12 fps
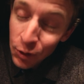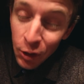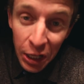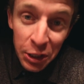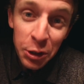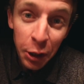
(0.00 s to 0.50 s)

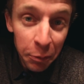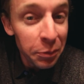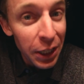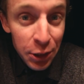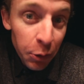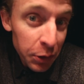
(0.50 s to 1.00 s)
So that's good.
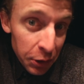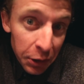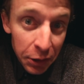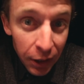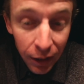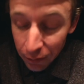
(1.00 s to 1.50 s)
That's always a
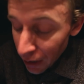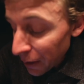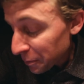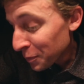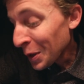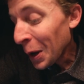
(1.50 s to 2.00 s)
good thing, right?